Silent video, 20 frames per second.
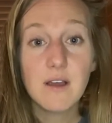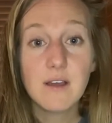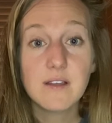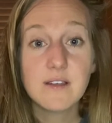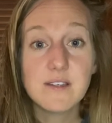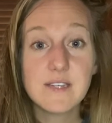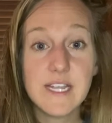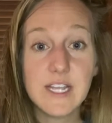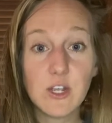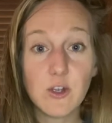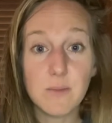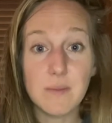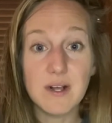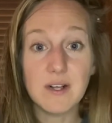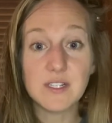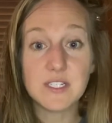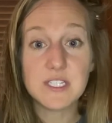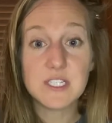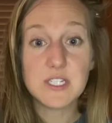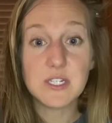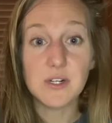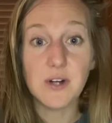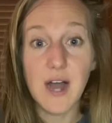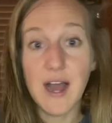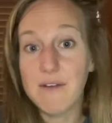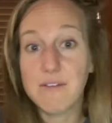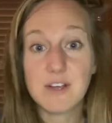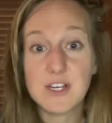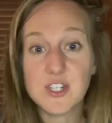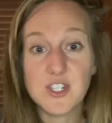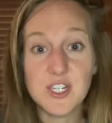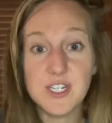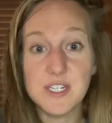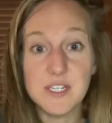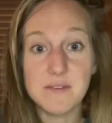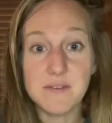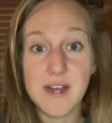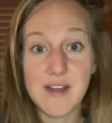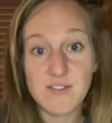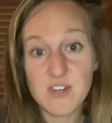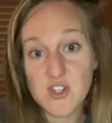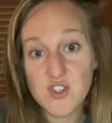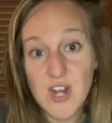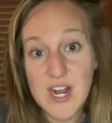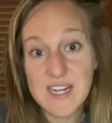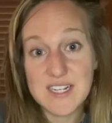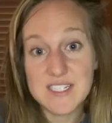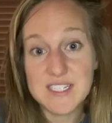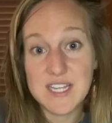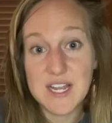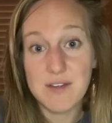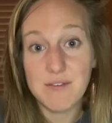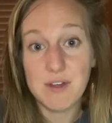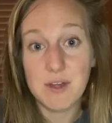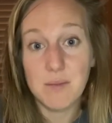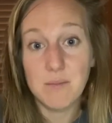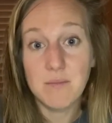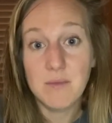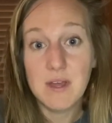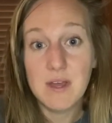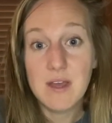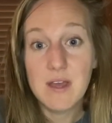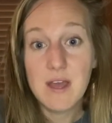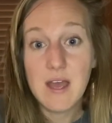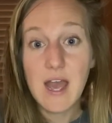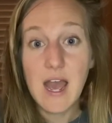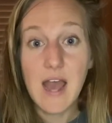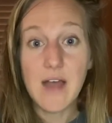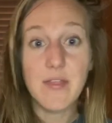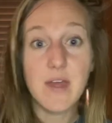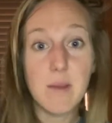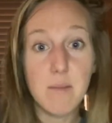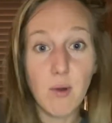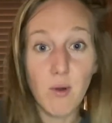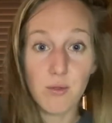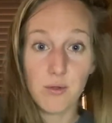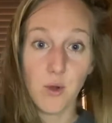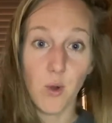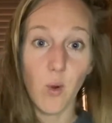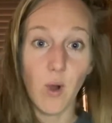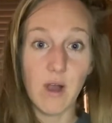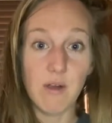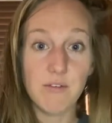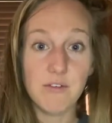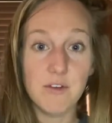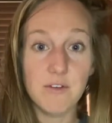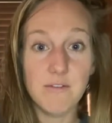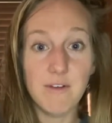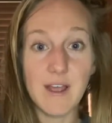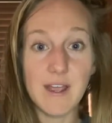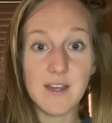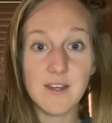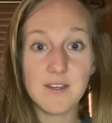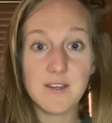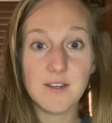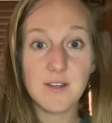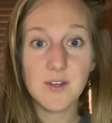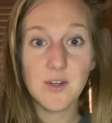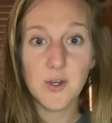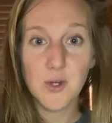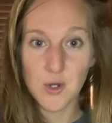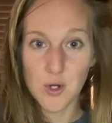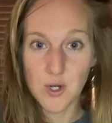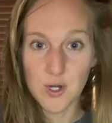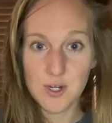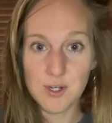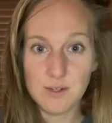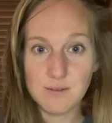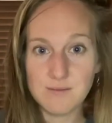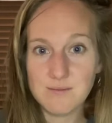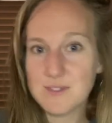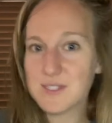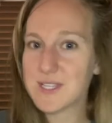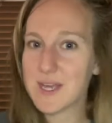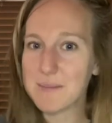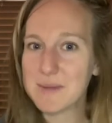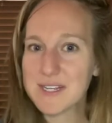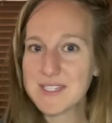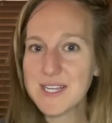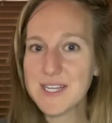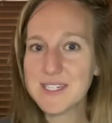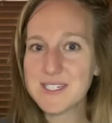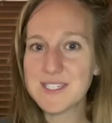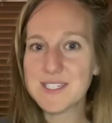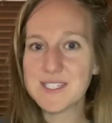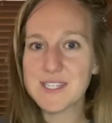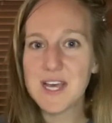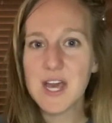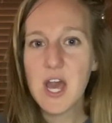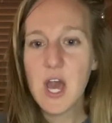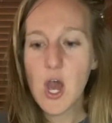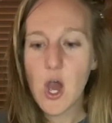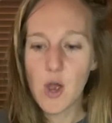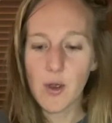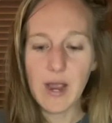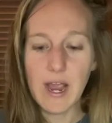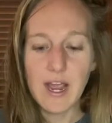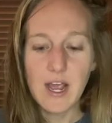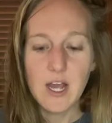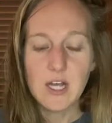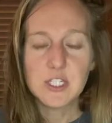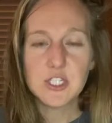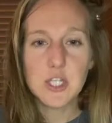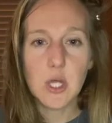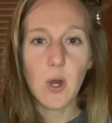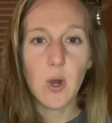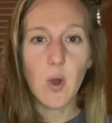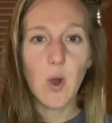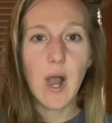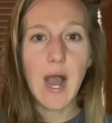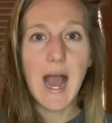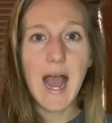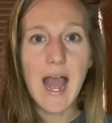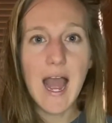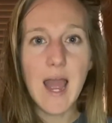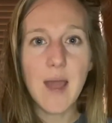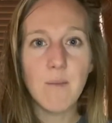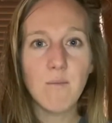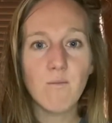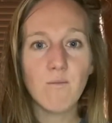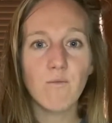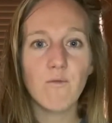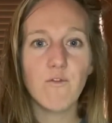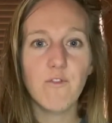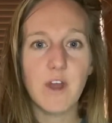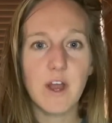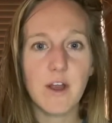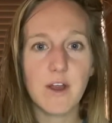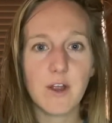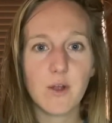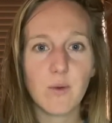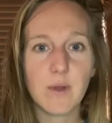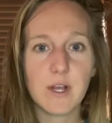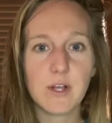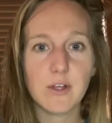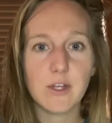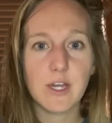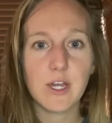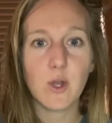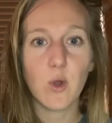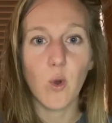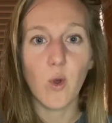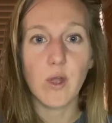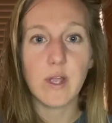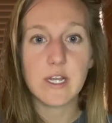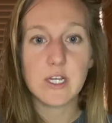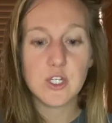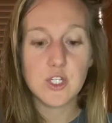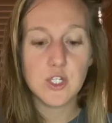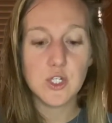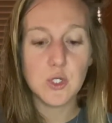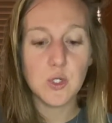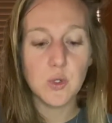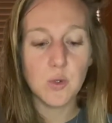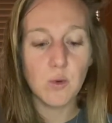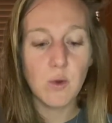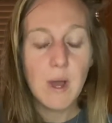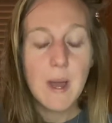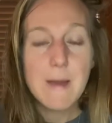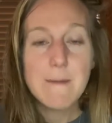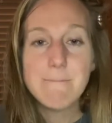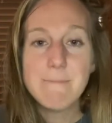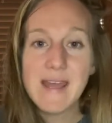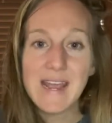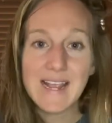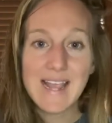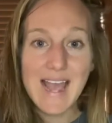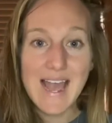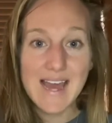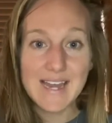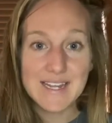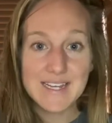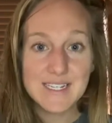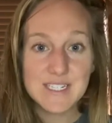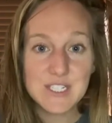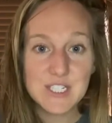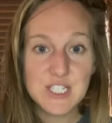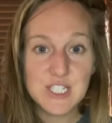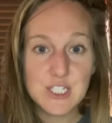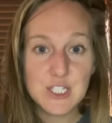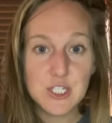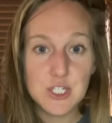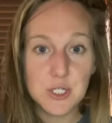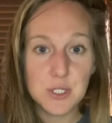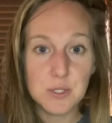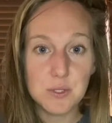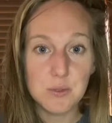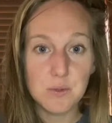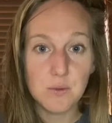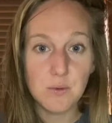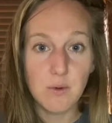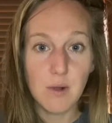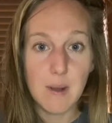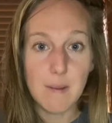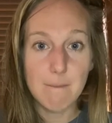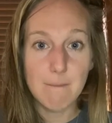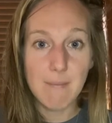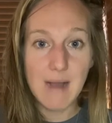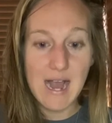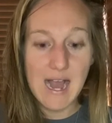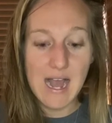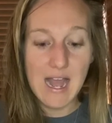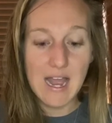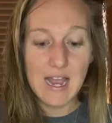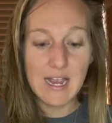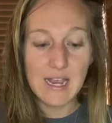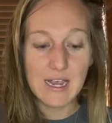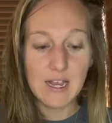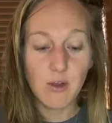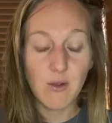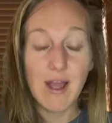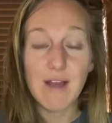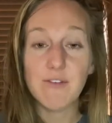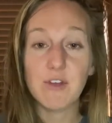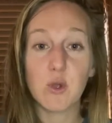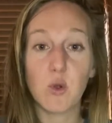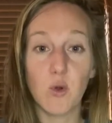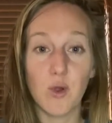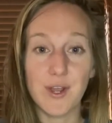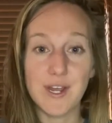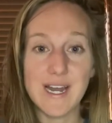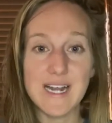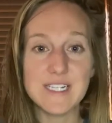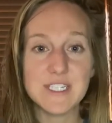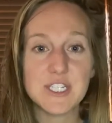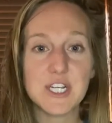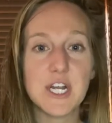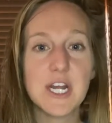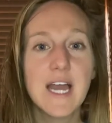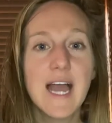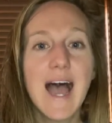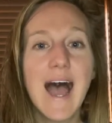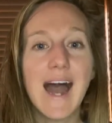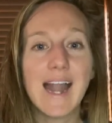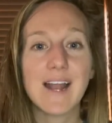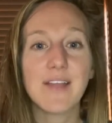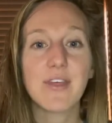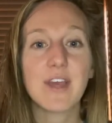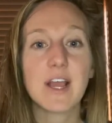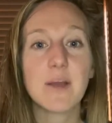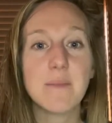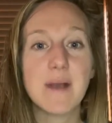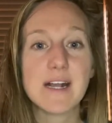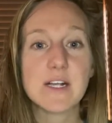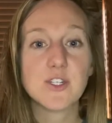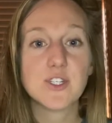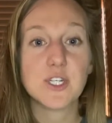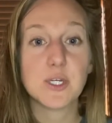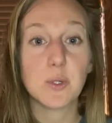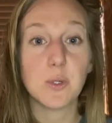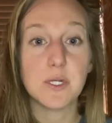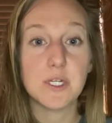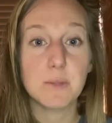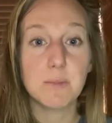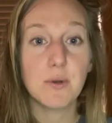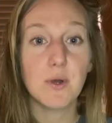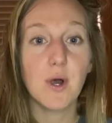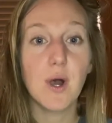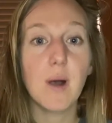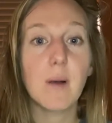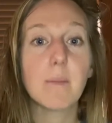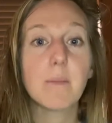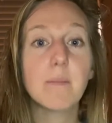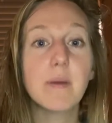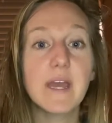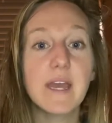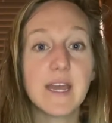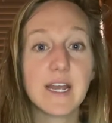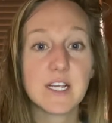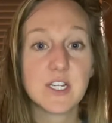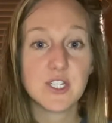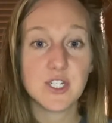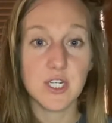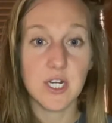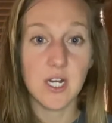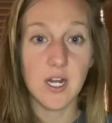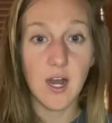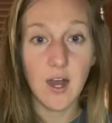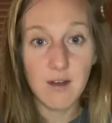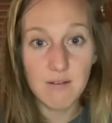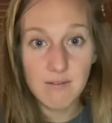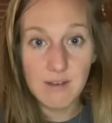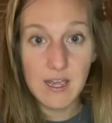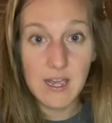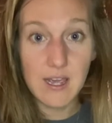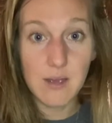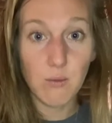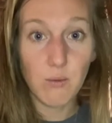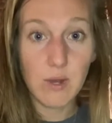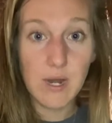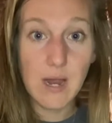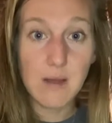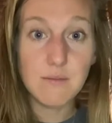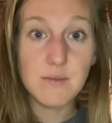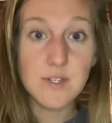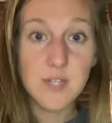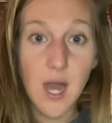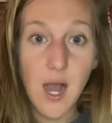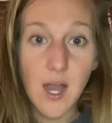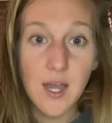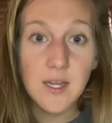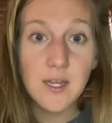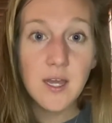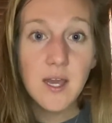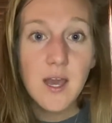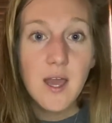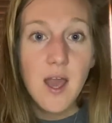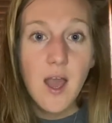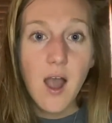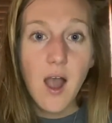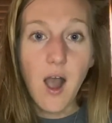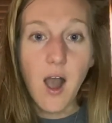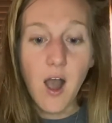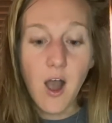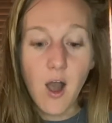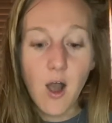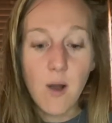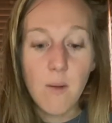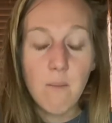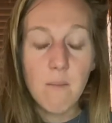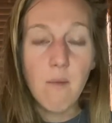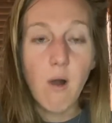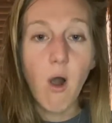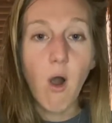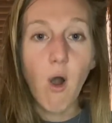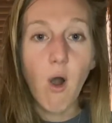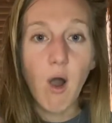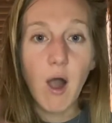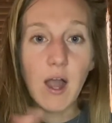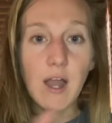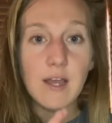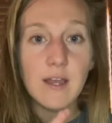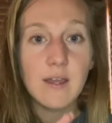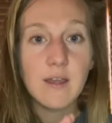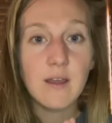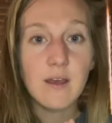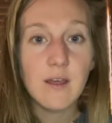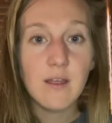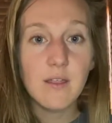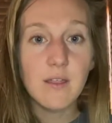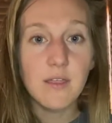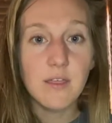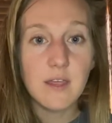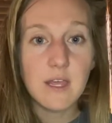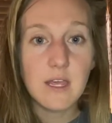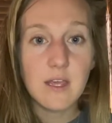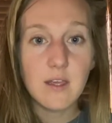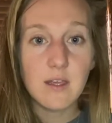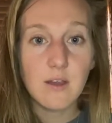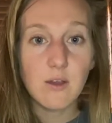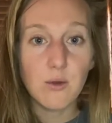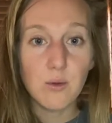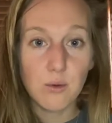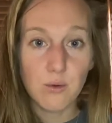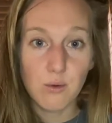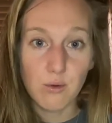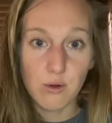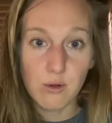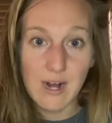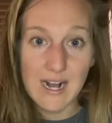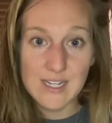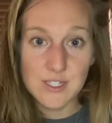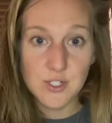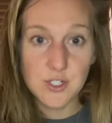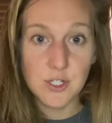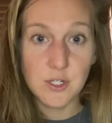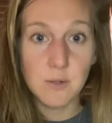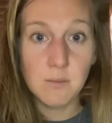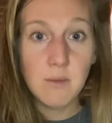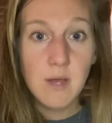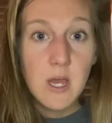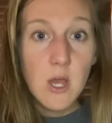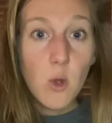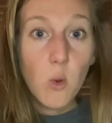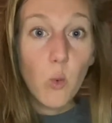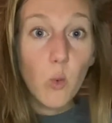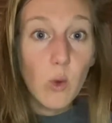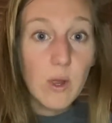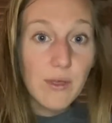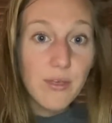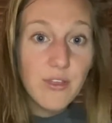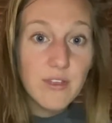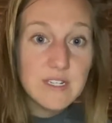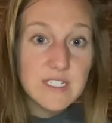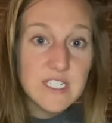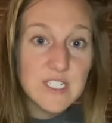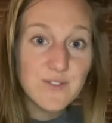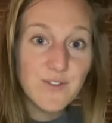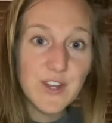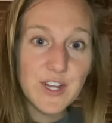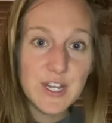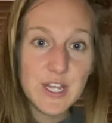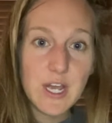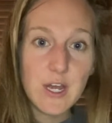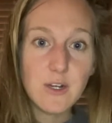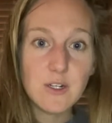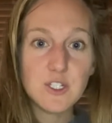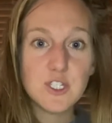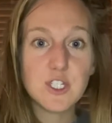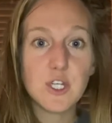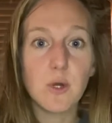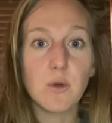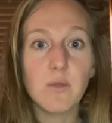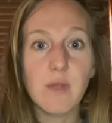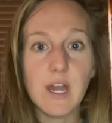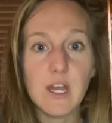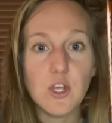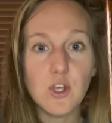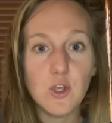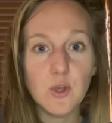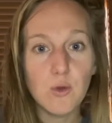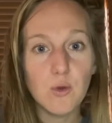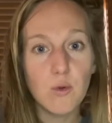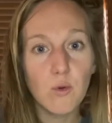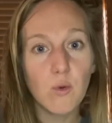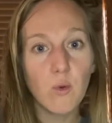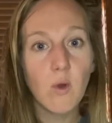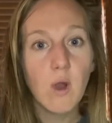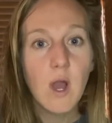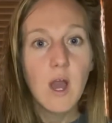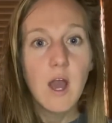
Tinkerbell is still alive because she didn't even have to try to save him. And they both go off to fight Hook. Does that make sense? Okay, so I'm very quickly going to make edits to my graphic organizer, and I think I'm actually going to put a picture of it when I'm done on the Google Classroom with this video so that you